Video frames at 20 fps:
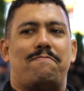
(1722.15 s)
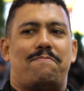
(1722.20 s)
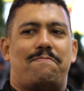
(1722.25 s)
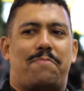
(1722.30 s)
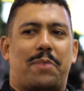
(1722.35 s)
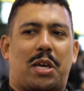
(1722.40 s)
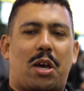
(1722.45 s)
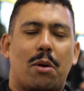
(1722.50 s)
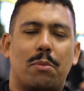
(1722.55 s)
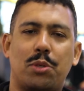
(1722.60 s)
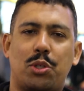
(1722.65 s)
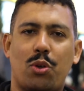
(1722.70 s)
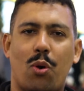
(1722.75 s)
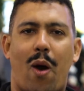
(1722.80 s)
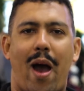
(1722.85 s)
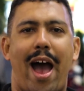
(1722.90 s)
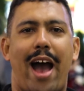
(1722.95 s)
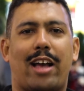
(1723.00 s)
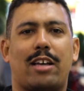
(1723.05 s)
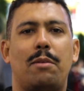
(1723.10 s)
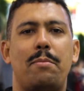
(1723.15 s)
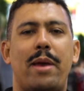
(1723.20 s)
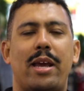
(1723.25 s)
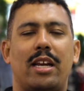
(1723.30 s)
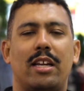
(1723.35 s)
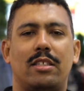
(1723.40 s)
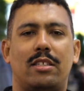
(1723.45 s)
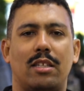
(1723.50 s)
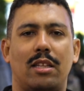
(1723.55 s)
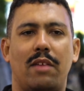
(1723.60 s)
become so
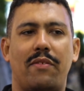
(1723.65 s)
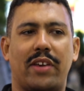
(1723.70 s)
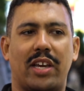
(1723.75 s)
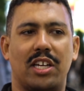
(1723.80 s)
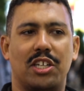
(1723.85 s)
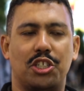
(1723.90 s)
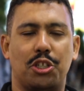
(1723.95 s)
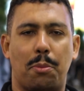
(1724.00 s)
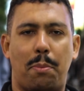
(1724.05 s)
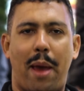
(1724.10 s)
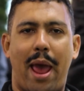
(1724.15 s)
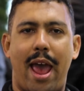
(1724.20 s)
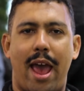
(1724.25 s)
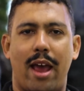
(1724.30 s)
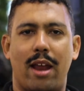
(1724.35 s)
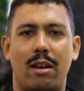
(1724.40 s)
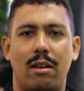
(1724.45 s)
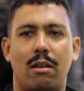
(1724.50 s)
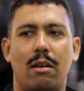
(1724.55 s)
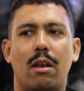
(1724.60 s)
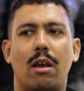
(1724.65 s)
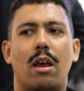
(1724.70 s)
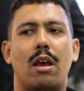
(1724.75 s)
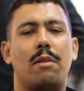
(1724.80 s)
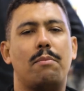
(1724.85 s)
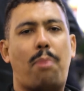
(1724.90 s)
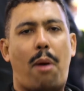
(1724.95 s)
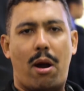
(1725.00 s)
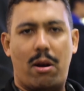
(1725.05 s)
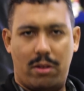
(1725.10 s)
acclimated to living in Japan,
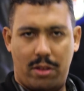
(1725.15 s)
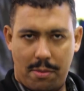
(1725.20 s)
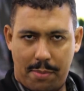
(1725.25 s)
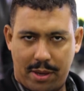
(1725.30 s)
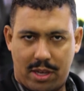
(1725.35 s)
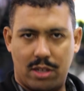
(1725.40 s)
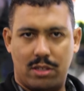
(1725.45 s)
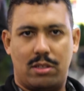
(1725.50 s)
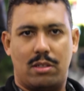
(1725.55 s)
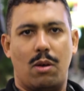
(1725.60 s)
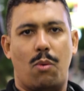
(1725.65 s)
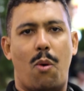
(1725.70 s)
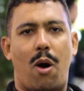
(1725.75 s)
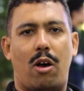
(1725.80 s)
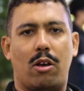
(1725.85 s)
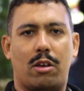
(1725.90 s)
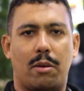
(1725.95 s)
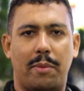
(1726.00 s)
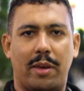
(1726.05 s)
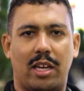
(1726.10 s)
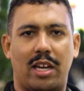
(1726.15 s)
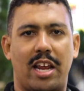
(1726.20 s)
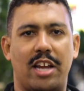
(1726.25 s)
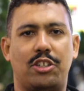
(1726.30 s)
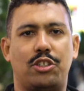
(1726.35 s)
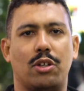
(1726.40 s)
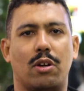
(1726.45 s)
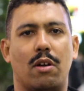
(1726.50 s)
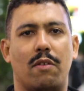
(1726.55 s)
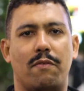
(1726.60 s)
and partly because of the welcoming
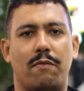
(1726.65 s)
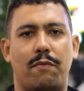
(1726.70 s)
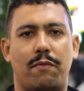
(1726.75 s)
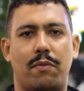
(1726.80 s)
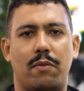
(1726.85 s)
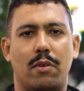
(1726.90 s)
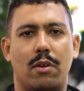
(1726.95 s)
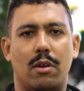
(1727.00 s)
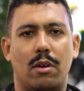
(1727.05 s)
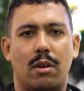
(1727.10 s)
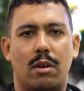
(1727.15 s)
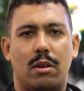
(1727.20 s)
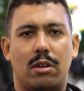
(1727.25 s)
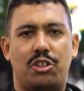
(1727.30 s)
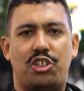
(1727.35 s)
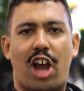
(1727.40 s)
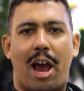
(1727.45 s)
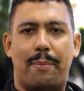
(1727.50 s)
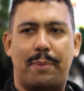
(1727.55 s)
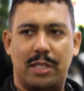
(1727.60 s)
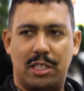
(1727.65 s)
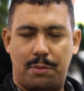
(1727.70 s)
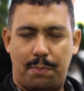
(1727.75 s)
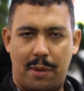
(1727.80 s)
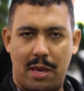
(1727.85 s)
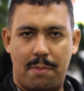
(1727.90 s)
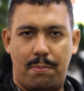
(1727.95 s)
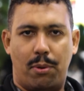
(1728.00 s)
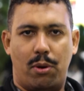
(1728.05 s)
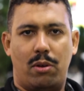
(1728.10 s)
nature of Japanese
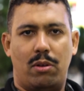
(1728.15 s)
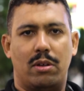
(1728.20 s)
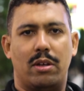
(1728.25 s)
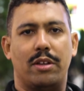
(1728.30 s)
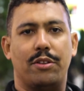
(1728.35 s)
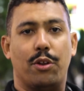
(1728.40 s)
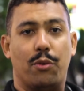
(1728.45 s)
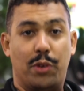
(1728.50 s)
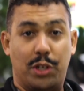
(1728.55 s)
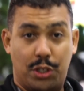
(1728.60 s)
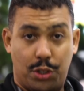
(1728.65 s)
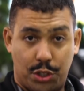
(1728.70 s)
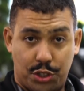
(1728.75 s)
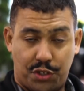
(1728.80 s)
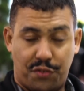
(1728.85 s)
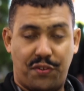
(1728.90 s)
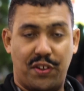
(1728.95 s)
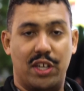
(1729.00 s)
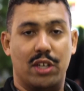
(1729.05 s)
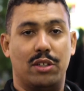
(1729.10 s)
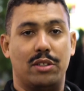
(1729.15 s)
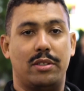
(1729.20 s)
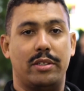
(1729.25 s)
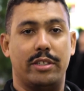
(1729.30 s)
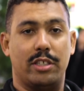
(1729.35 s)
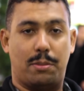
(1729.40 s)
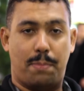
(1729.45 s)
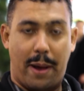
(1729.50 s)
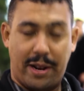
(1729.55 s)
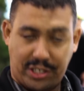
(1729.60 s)
people in the research field
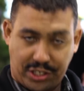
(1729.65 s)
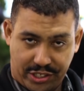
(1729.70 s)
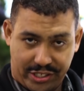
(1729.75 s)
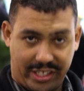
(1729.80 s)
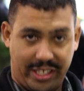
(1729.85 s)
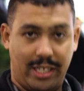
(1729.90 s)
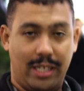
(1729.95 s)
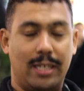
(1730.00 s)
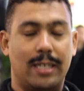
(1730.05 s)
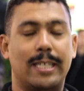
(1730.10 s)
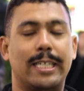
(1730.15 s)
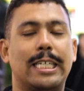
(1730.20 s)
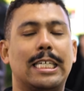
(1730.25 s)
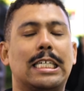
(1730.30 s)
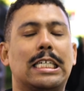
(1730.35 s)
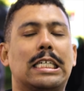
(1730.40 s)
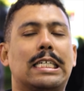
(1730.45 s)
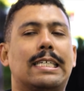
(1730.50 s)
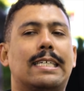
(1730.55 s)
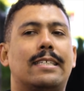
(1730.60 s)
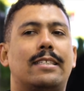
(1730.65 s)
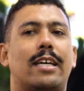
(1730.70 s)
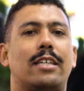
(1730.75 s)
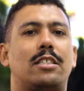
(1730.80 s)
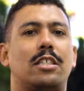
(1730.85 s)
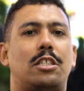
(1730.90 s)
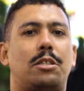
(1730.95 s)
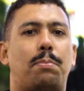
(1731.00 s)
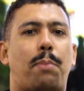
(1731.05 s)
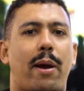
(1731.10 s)
especially,
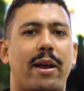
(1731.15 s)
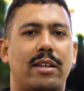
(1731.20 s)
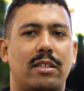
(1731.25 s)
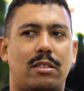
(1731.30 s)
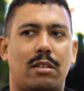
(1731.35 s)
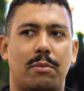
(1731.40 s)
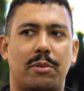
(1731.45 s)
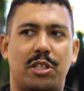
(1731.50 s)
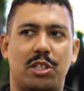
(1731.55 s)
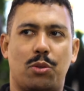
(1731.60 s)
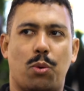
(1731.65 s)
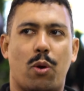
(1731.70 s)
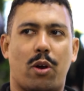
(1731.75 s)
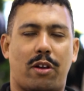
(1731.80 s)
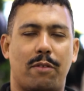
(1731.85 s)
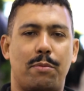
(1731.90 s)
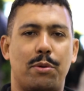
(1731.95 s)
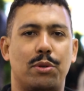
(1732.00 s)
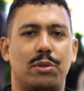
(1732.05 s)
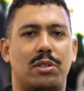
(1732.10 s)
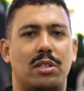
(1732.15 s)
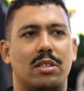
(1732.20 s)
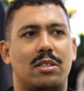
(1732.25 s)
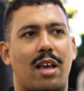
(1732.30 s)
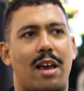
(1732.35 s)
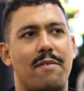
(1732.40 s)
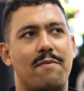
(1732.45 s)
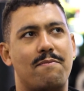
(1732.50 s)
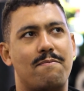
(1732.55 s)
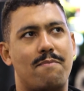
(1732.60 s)
that despite some of these work abuses,
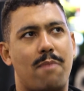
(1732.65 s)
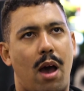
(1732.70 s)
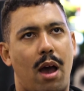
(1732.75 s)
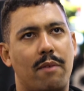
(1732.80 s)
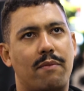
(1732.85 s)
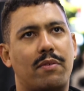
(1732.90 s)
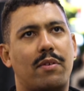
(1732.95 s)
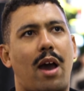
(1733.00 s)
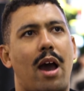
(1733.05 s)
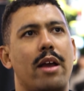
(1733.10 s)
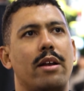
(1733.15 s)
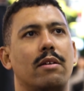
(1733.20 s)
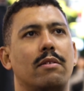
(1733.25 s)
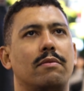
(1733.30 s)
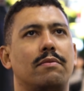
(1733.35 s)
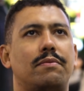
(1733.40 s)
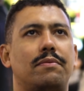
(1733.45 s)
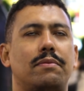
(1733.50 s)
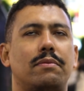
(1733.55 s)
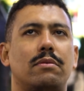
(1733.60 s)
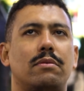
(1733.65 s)
I'm kind of